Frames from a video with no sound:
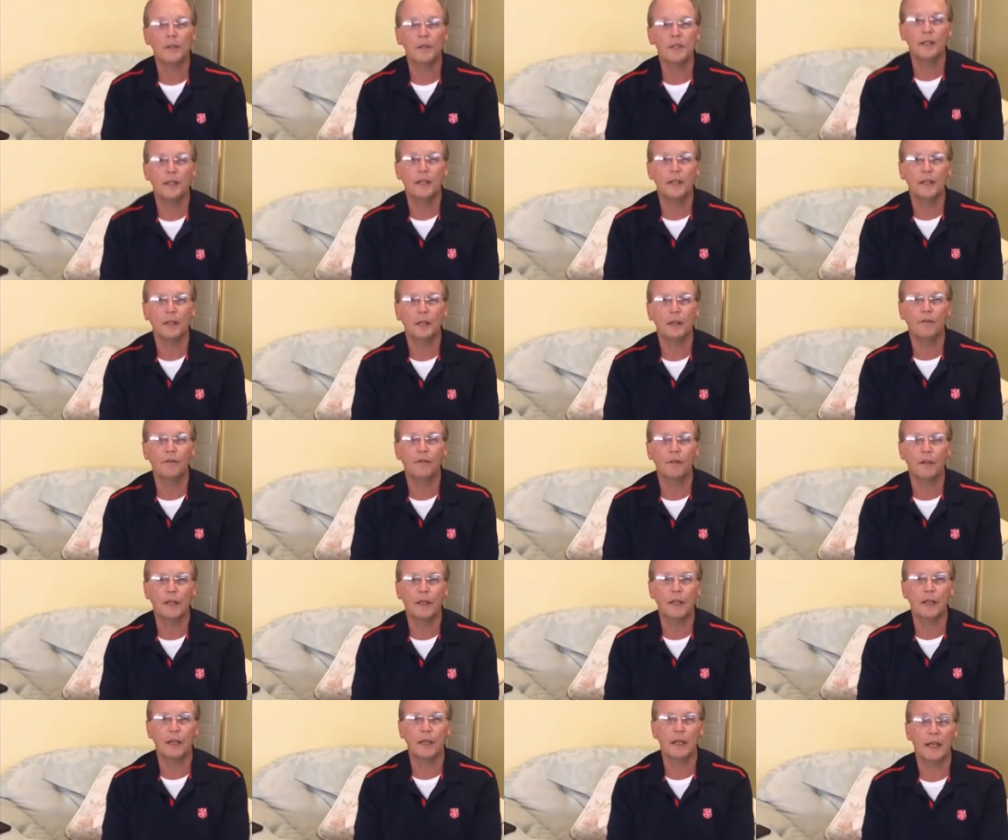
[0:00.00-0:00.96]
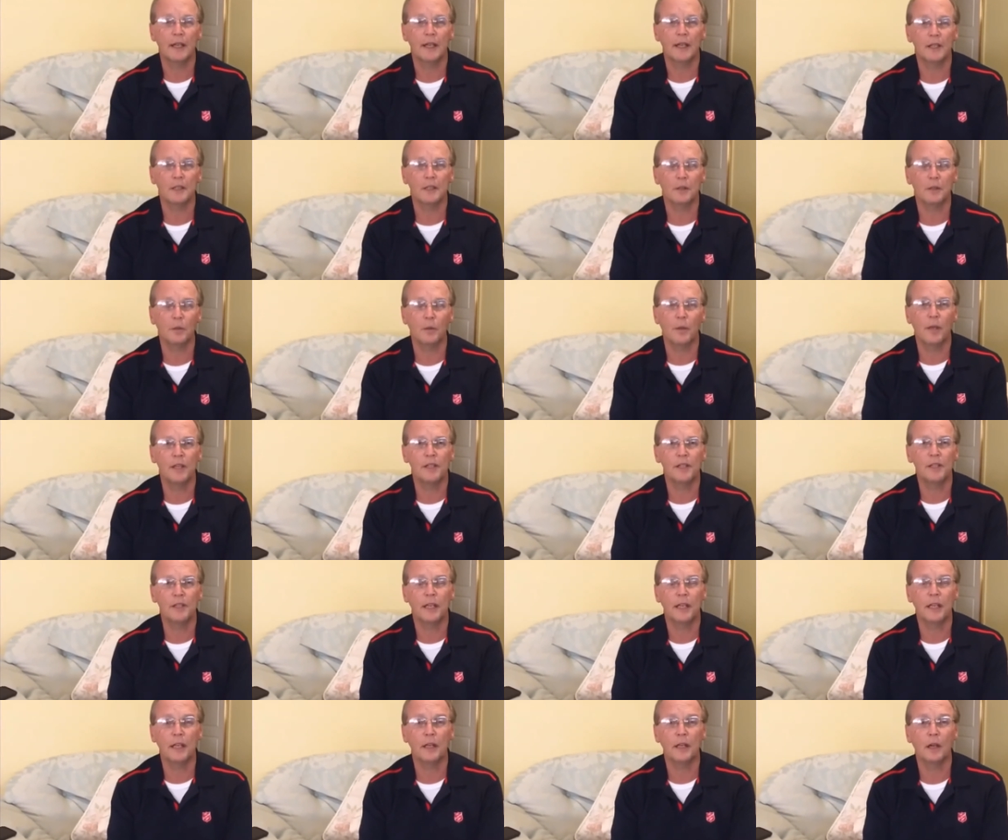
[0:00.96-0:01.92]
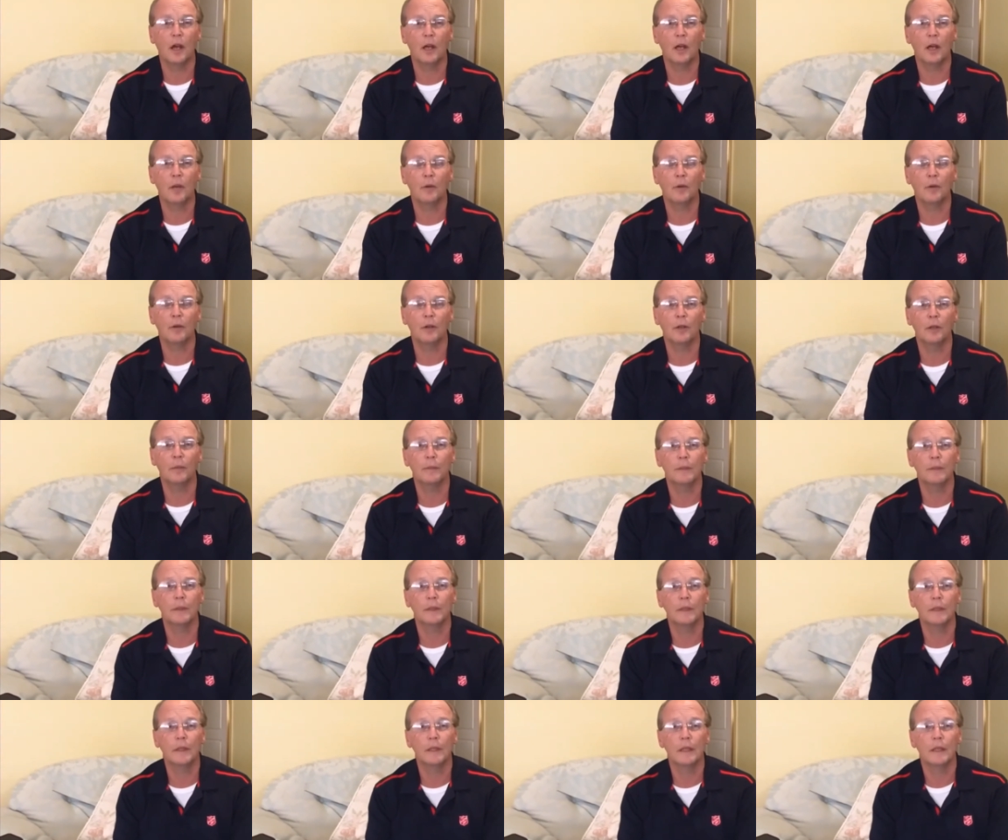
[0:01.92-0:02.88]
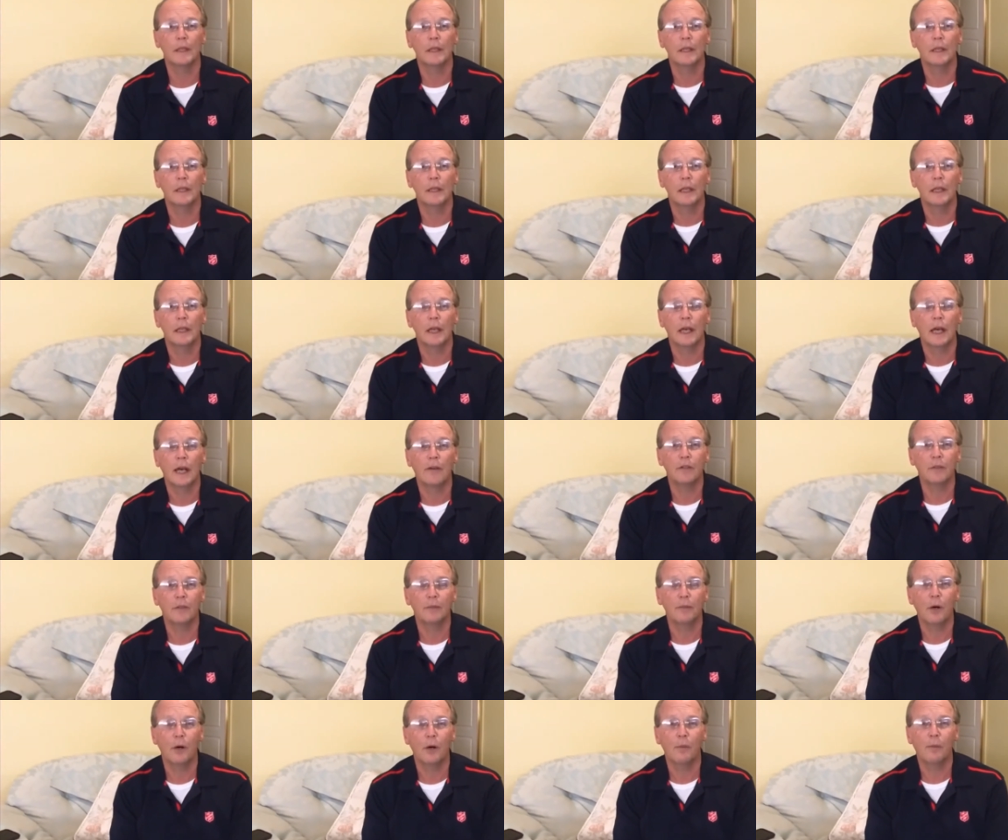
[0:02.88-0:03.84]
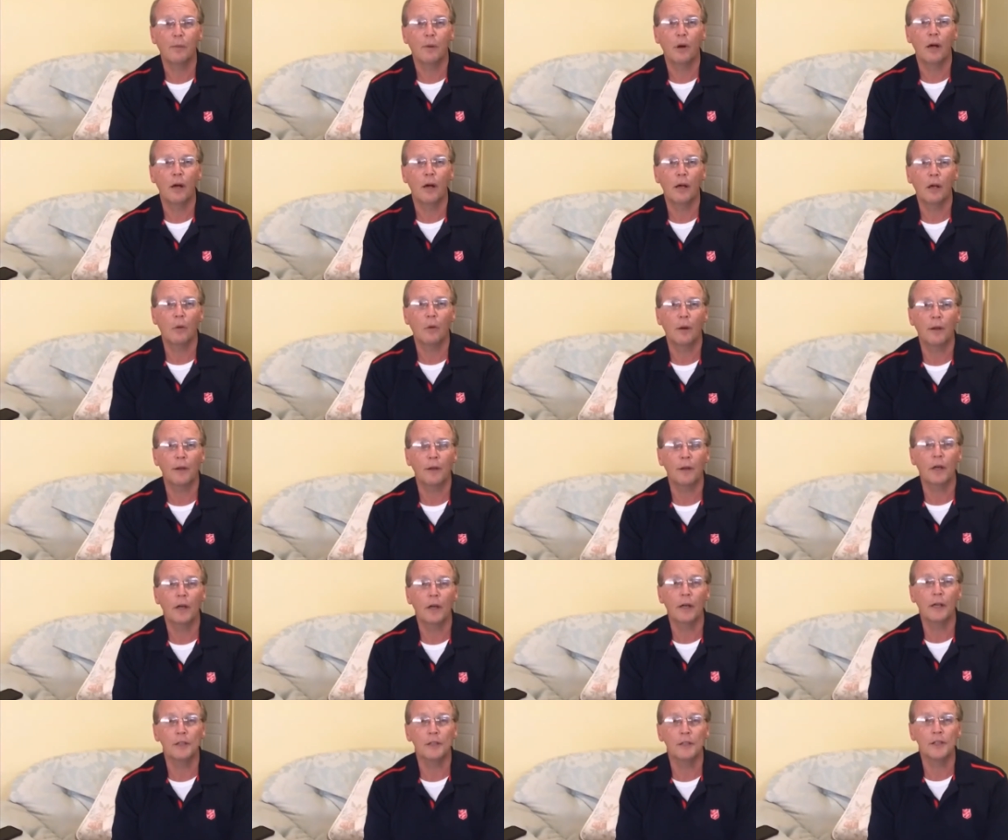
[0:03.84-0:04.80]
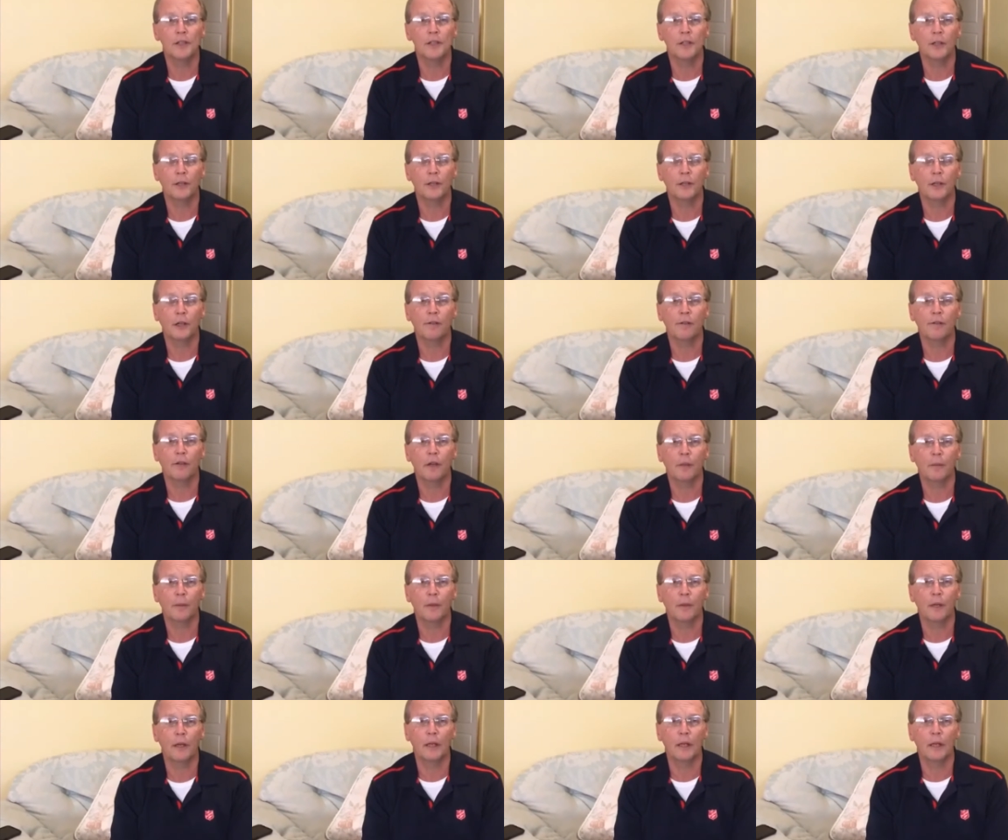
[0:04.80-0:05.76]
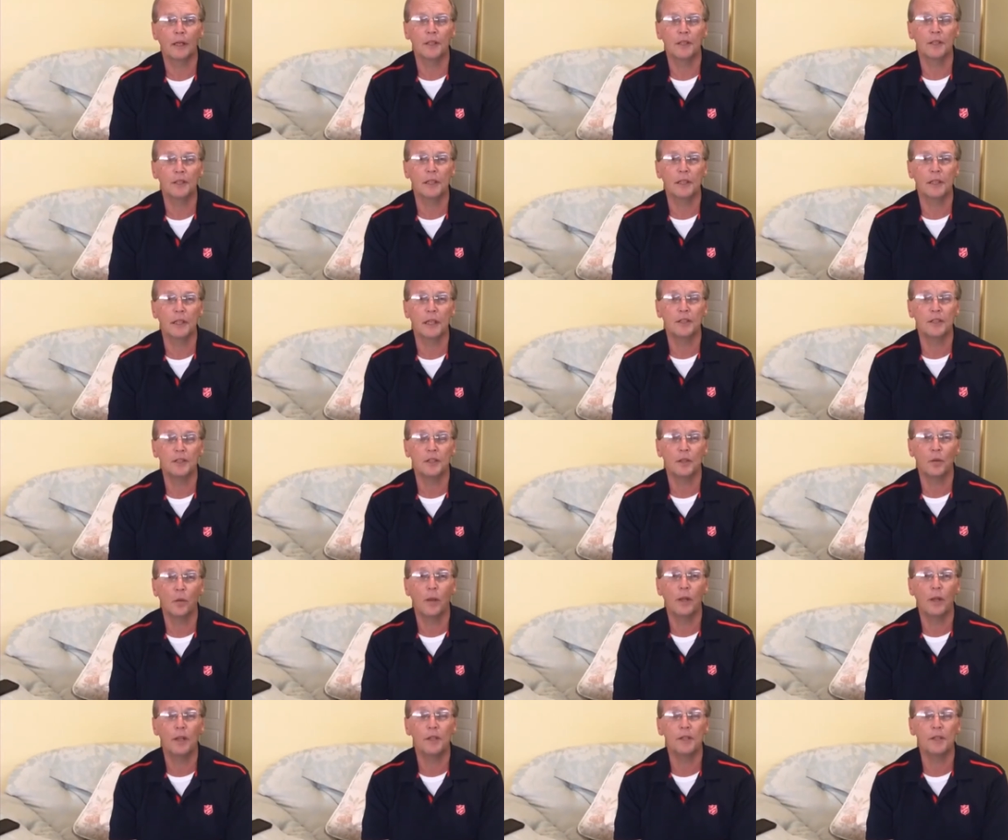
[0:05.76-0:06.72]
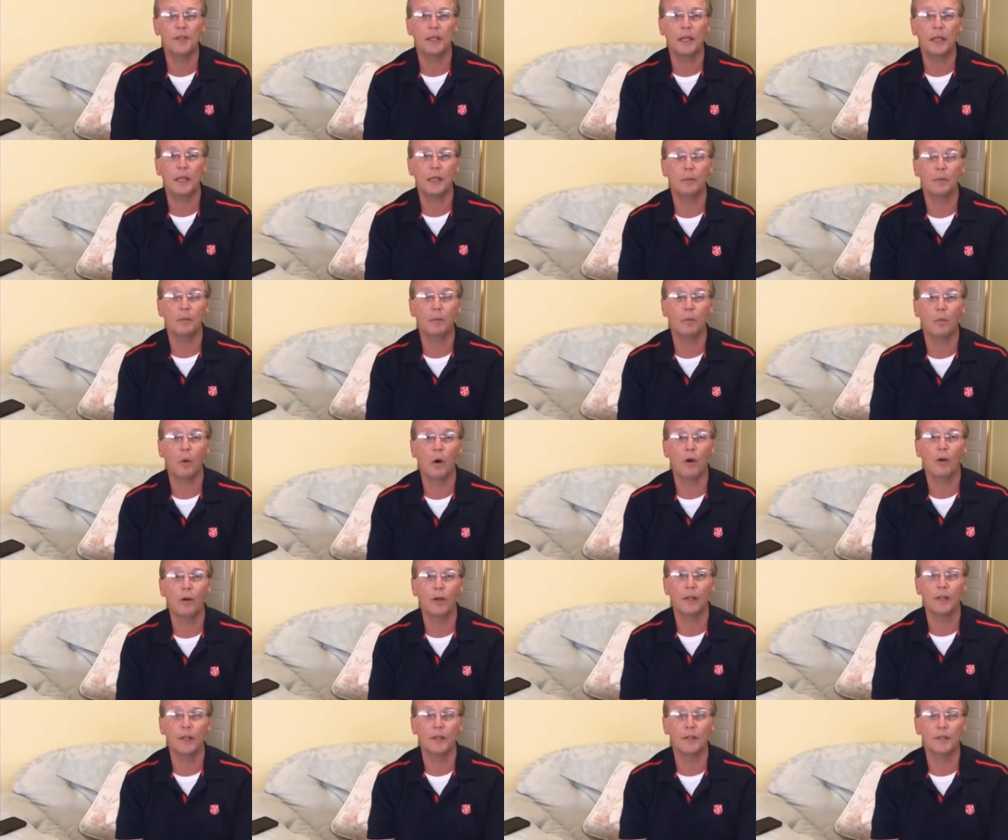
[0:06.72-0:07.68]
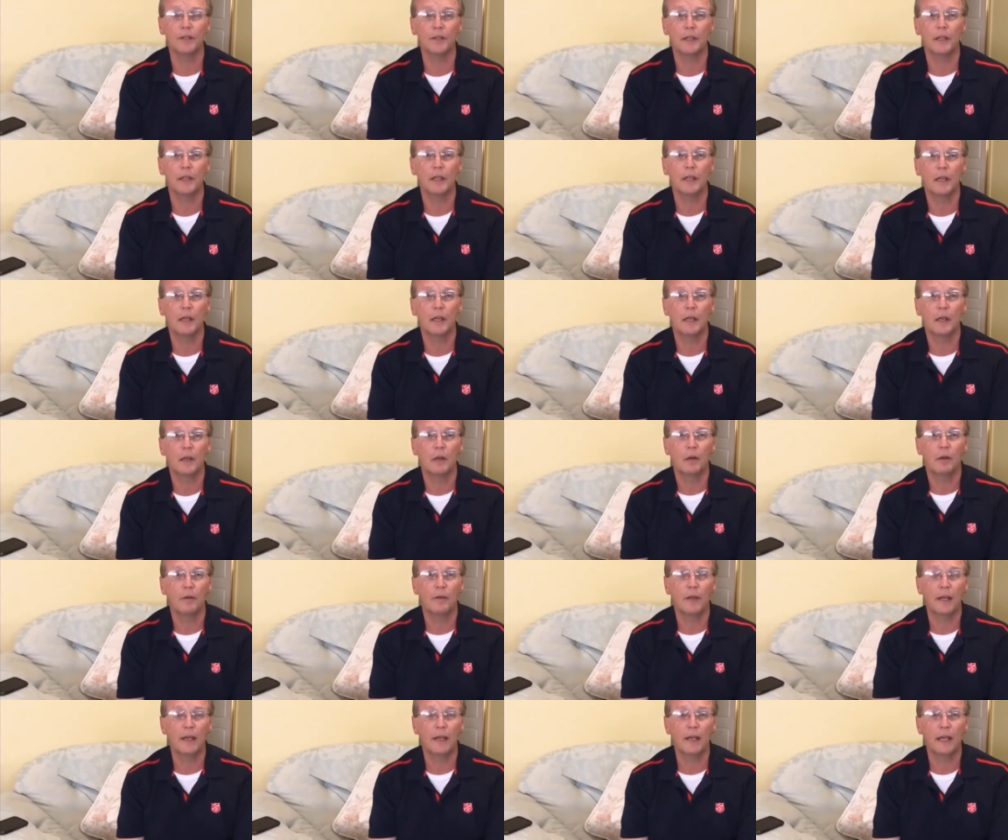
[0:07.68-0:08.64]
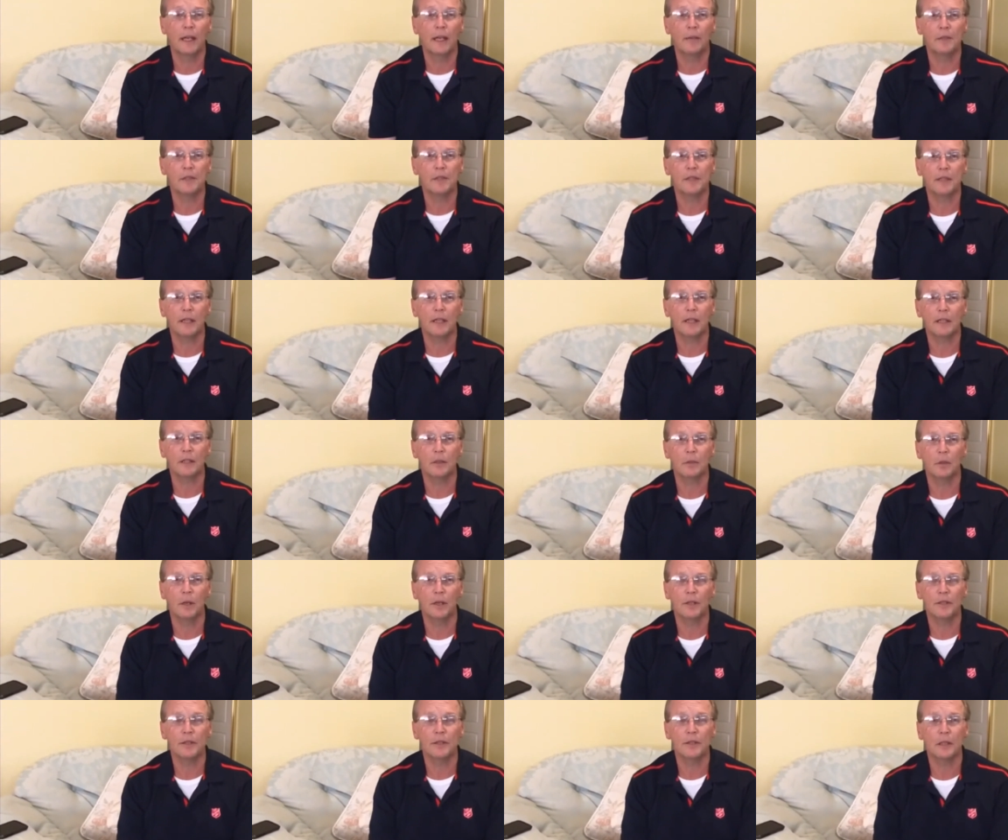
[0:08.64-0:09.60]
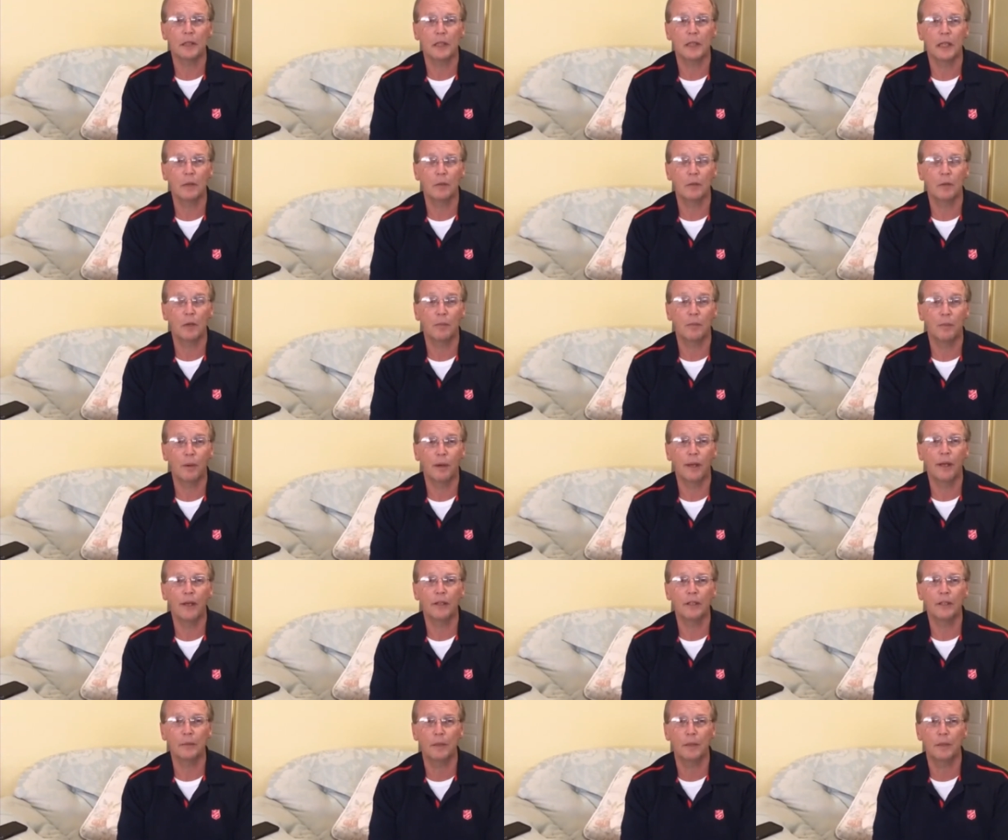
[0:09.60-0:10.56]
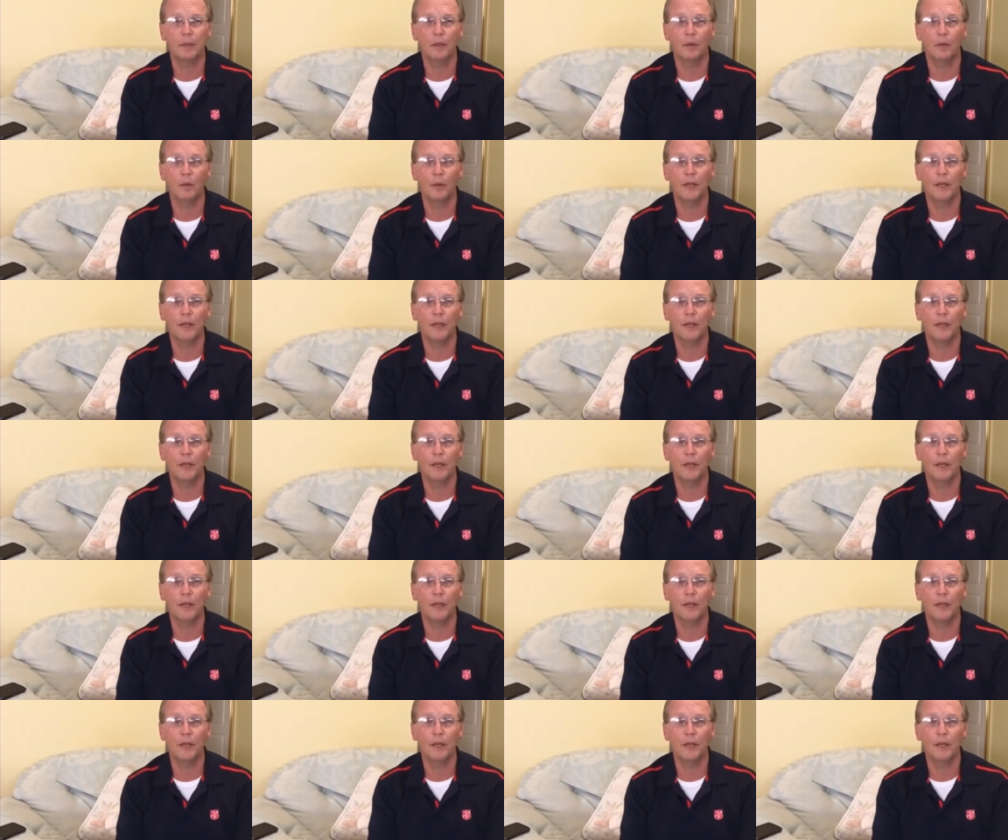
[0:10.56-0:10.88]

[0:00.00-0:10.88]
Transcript: We started off the year as the Wednesday Home Group. After Bob Pike one night signed off our prayer list as the Wednesday Warriors, that name stuck to us and we were proud to be